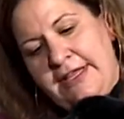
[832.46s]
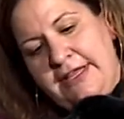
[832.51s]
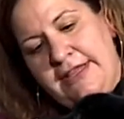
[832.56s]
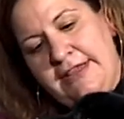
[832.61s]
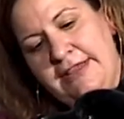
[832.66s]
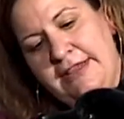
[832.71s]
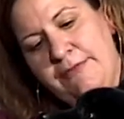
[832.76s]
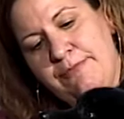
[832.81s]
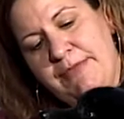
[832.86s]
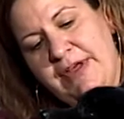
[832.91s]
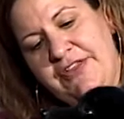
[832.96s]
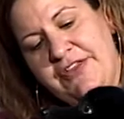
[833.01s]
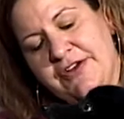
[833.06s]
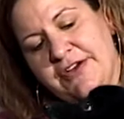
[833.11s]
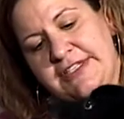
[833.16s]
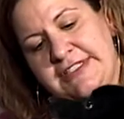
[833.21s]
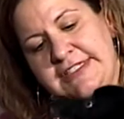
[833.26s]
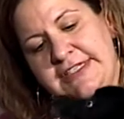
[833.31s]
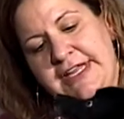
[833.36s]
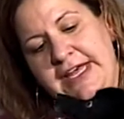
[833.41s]
the, the mother
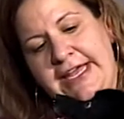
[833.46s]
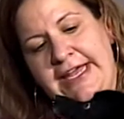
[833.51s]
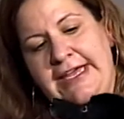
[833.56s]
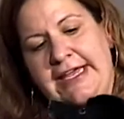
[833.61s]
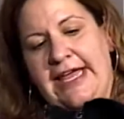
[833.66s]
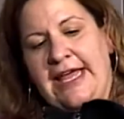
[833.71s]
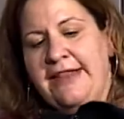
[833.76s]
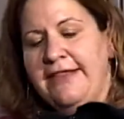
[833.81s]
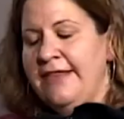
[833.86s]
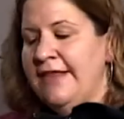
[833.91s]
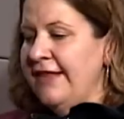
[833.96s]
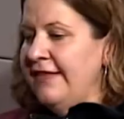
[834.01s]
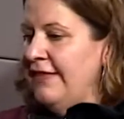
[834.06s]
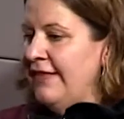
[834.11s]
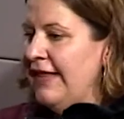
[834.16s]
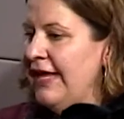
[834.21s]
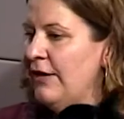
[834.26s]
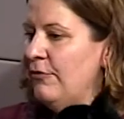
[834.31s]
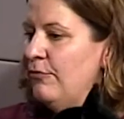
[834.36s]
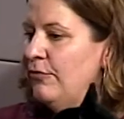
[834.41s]
is like, and then
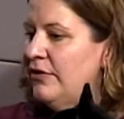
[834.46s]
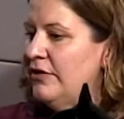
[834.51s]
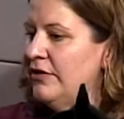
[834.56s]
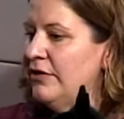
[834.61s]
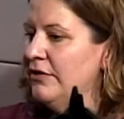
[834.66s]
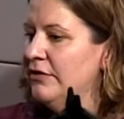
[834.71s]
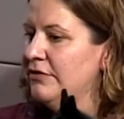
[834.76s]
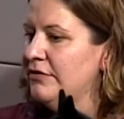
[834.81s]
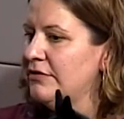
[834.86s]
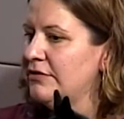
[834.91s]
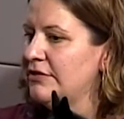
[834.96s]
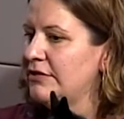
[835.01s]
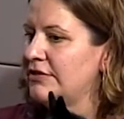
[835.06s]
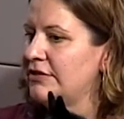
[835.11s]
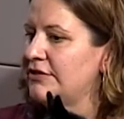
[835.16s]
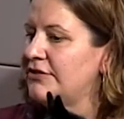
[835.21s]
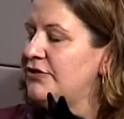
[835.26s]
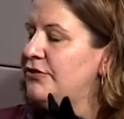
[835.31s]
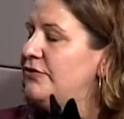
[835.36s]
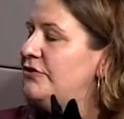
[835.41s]
they will
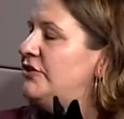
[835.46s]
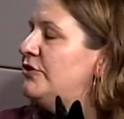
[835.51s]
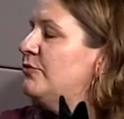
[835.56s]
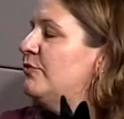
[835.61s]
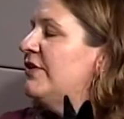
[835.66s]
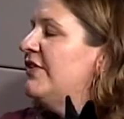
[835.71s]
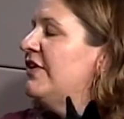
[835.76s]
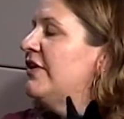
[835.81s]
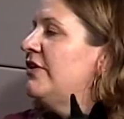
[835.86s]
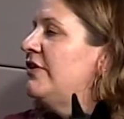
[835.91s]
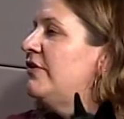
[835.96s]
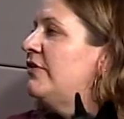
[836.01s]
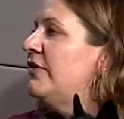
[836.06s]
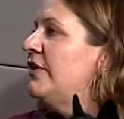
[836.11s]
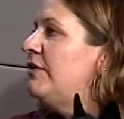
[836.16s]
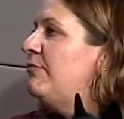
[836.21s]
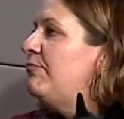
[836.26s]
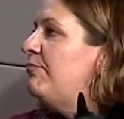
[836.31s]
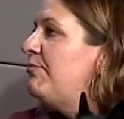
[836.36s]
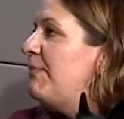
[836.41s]
suit you with a
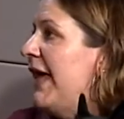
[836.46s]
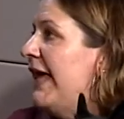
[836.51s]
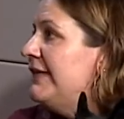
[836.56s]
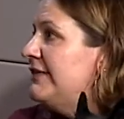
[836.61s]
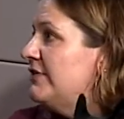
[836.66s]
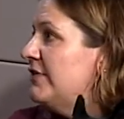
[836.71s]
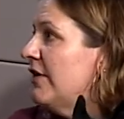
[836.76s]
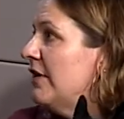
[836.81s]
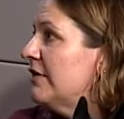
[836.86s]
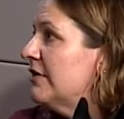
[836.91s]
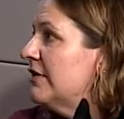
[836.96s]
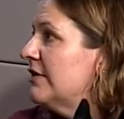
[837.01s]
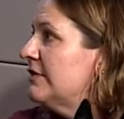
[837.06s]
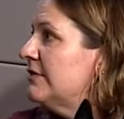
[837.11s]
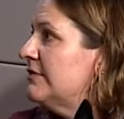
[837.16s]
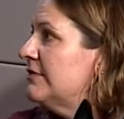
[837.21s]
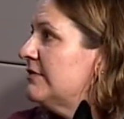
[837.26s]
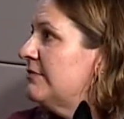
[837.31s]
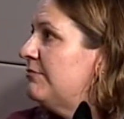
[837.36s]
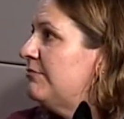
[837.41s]
good pet dog. Right,
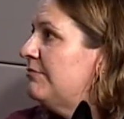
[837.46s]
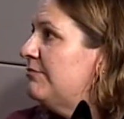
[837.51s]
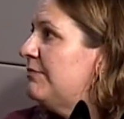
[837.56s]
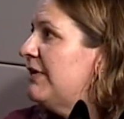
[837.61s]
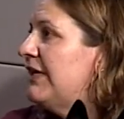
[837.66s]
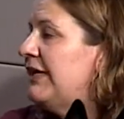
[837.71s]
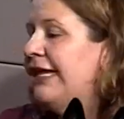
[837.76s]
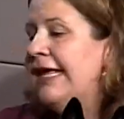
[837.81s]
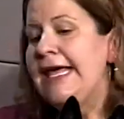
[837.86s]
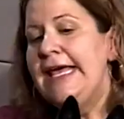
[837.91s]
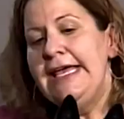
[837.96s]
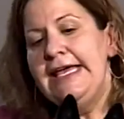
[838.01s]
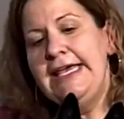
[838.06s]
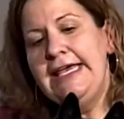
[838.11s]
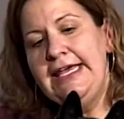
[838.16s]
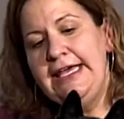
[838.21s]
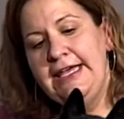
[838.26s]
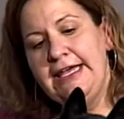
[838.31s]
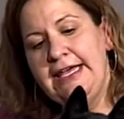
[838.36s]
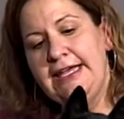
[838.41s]
right. But
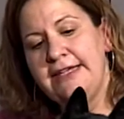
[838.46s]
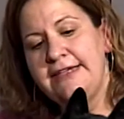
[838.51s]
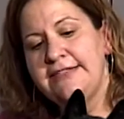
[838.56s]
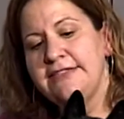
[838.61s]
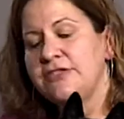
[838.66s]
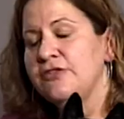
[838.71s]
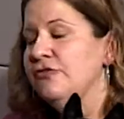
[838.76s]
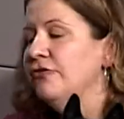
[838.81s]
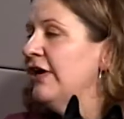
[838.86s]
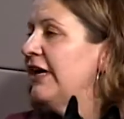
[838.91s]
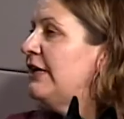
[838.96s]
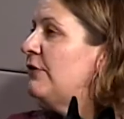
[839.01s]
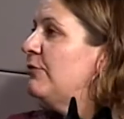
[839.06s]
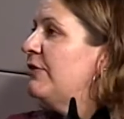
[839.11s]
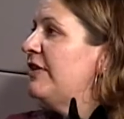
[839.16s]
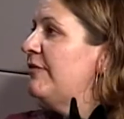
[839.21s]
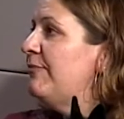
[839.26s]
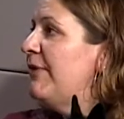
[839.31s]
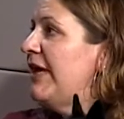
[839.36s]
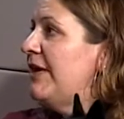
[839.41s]
he is great
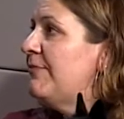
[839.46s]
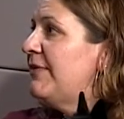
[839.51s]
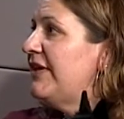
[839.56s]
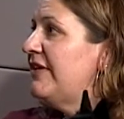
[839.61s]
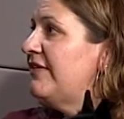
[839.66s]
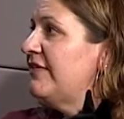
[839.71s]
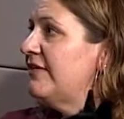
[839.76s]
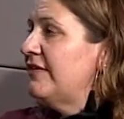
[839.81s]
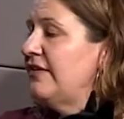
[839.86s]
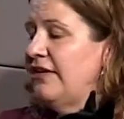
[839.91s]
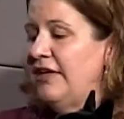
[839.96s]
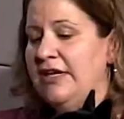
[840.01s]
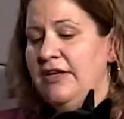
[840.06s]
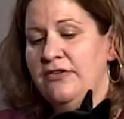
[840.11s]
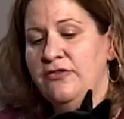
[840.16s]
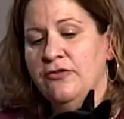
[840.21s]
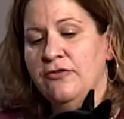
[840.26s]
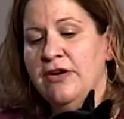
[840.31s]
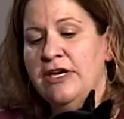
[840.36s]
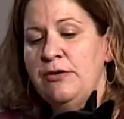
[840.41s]
with babies. He is
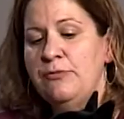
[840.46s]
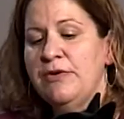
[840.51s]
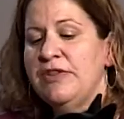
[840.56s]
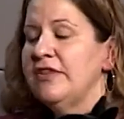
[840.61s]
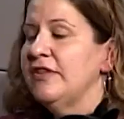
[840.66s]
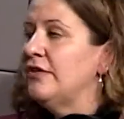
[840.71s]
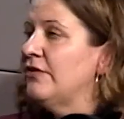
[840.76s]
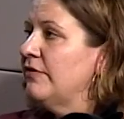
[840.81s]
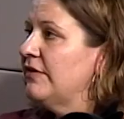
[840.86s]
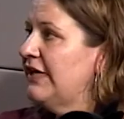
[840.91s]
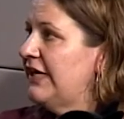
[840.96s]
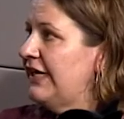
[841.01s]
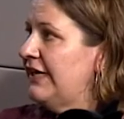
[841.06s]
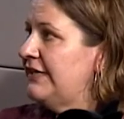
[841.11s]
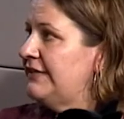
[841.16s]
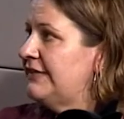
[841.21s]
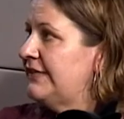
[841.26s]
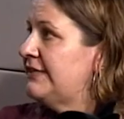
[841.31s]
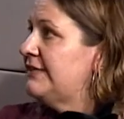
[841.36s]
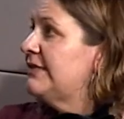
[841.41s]
great with little
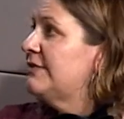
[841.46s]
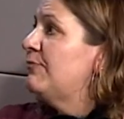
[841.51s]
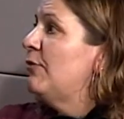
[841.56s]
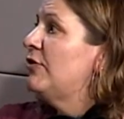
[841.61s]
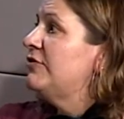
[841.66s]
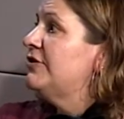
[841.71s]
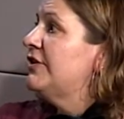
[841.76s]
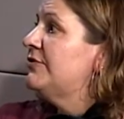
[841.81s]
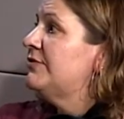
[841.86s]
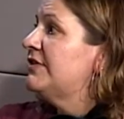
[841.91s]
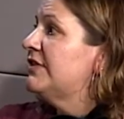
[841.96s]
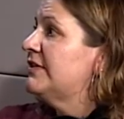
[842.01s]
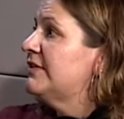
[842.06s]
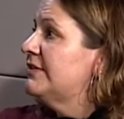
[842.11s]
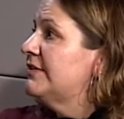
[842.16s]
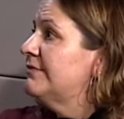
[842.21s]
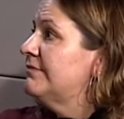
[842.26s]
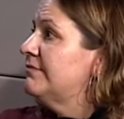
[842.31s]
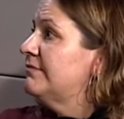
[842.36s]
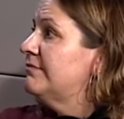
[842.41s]
kids in small doses.
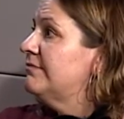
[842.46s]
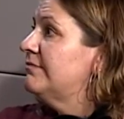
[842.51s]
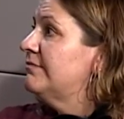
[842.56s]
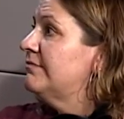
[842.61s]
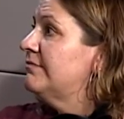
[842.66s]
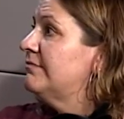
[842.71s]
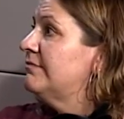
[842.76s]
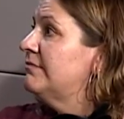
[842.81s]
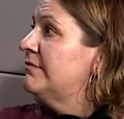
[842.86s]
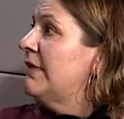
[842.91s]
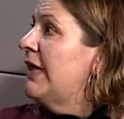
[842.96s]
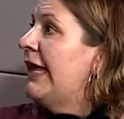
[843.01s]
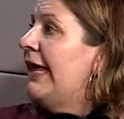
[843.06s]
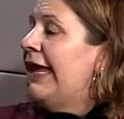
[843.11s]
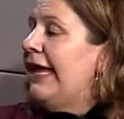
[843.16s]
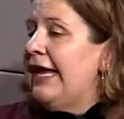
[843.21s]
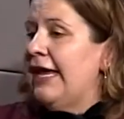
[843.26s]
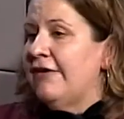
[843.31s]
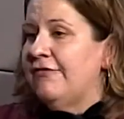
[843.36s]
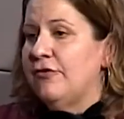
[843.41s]

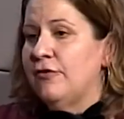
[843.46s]
Okay. After